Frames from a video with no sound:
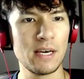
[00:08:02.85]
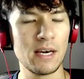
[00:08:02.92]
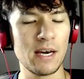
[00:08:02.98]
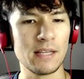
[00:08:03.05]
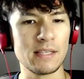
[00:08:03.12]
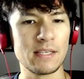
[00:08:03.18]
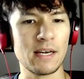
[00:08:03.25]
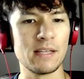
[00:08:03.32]
and
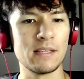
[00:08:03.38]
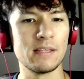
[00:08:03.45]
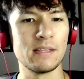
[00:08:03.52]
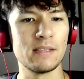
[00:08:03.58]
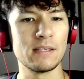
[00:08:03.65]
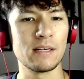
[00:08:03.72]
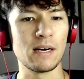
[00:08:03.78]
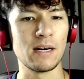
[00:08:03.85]
then
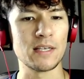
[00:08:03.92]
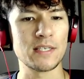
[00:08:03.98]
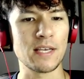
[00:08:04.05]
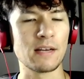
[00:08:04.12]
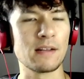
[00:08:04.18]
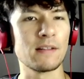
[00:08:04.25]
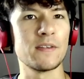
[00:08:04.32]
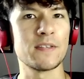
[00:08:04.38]
I
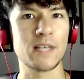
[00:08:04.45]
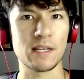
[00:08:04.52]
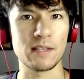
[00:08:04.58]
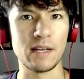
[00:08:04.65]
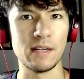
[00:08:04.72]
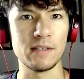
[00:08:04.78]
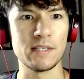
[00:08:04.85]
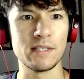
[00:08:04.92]
cycle the second
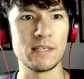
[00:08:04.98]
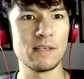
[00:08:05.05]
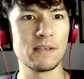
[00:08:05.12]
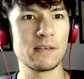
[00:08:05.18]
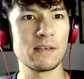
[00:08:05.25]
LED,